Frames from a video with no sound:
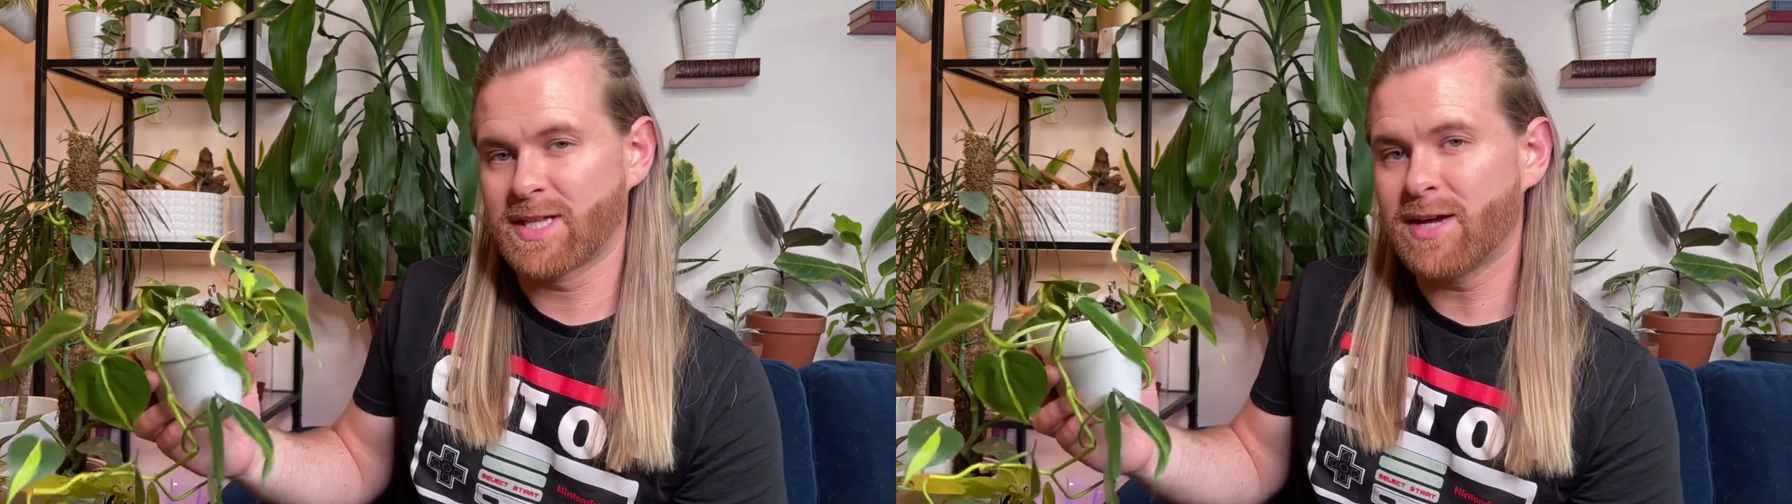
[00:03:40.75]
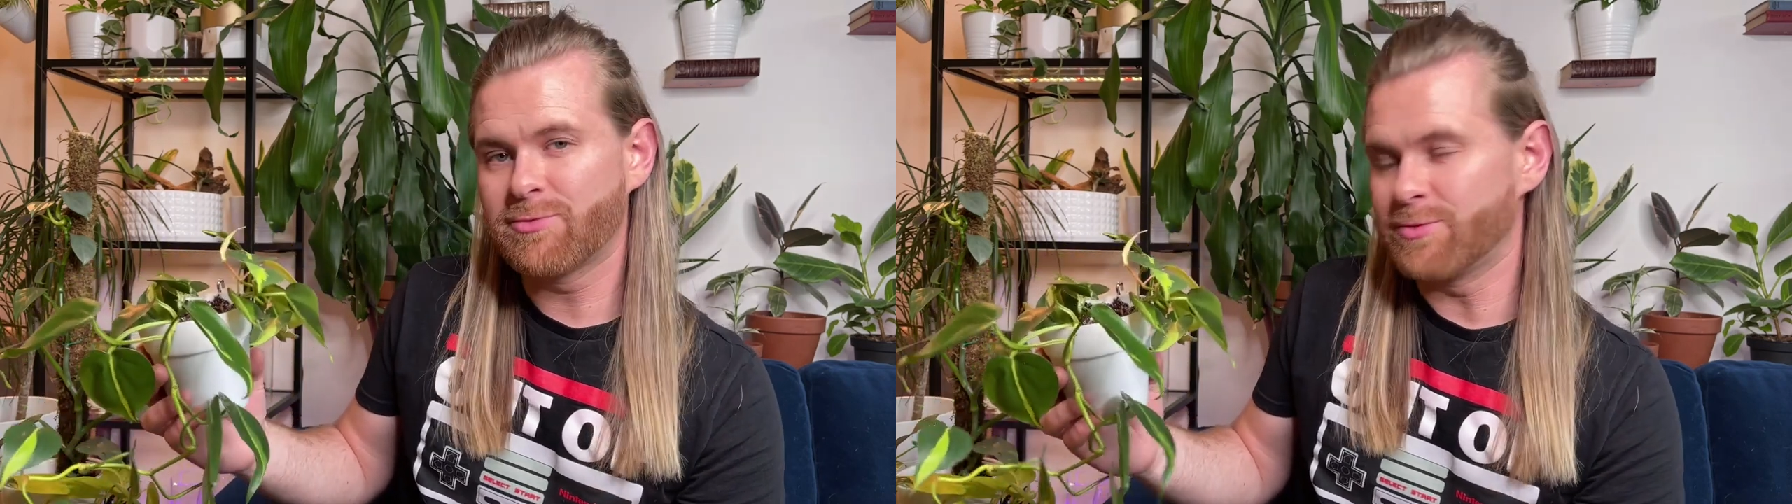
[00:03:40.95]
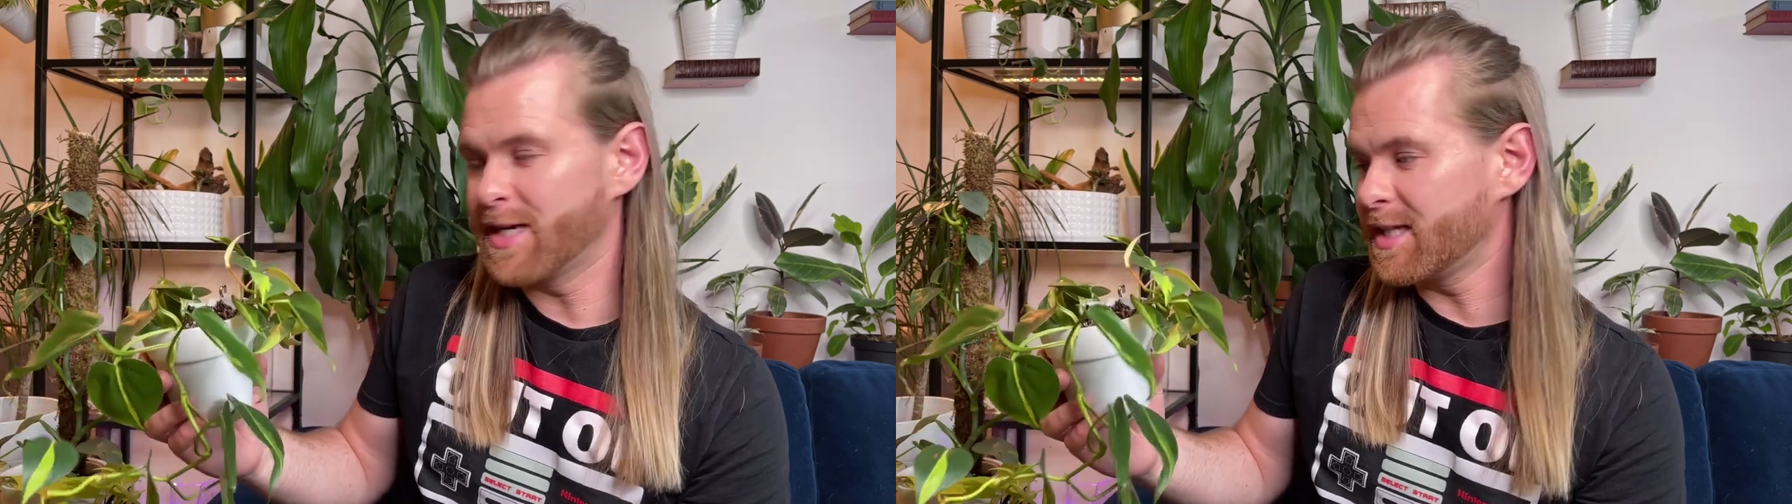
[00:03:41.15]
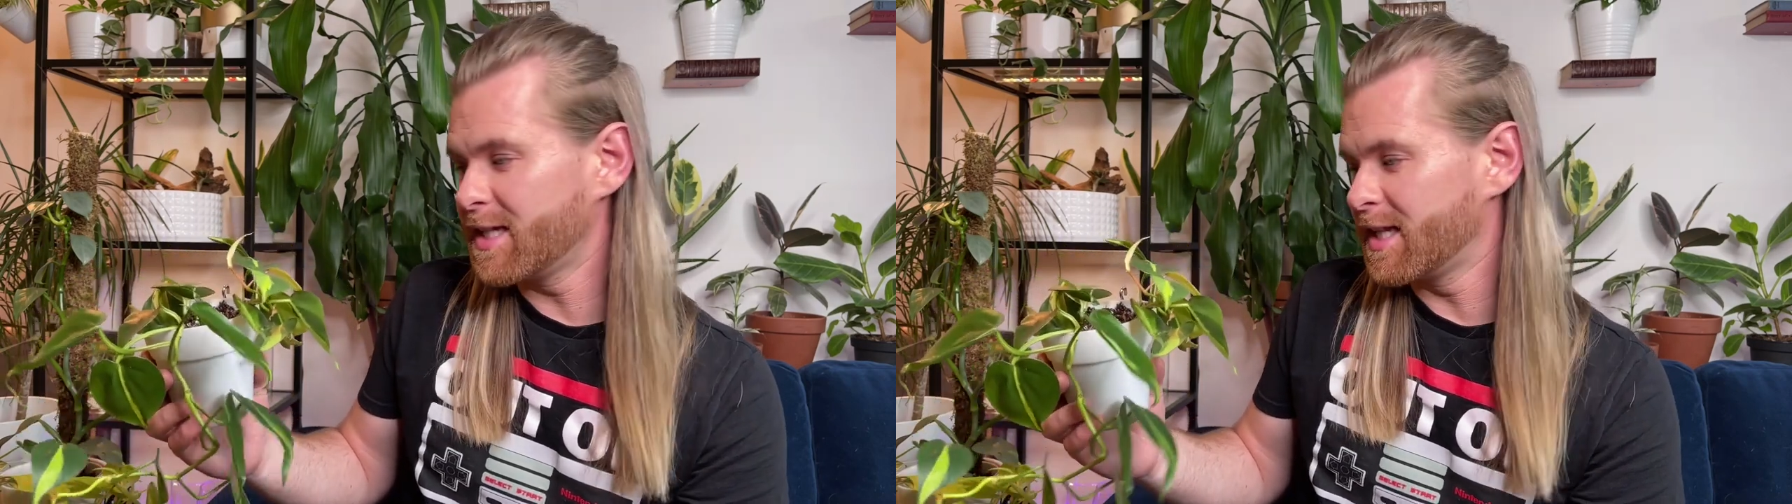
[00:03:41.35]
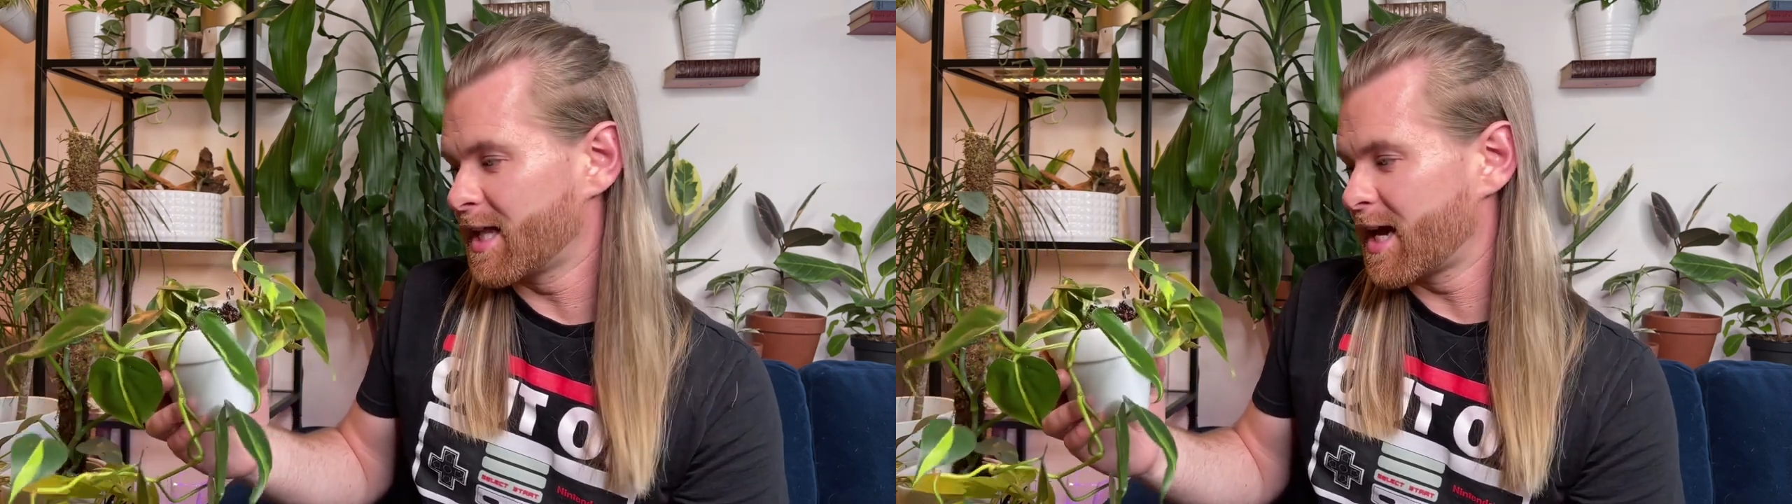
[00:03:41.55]
they
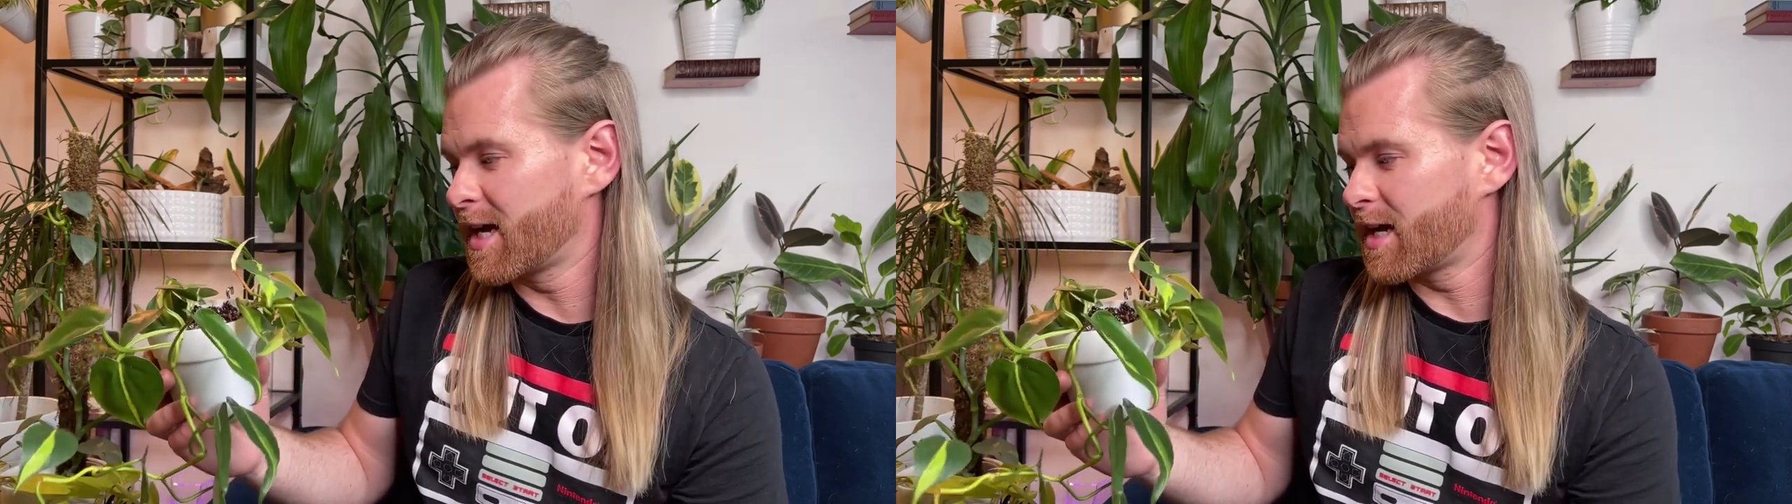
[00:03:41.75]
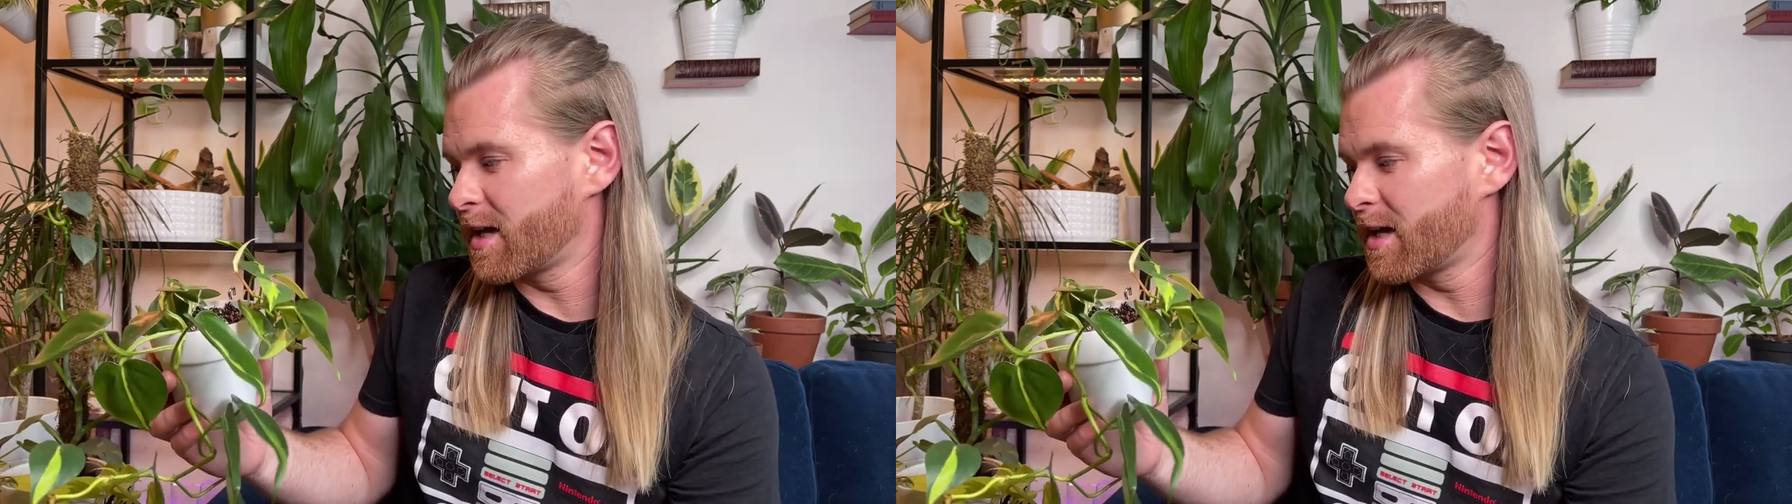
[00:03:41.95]
really like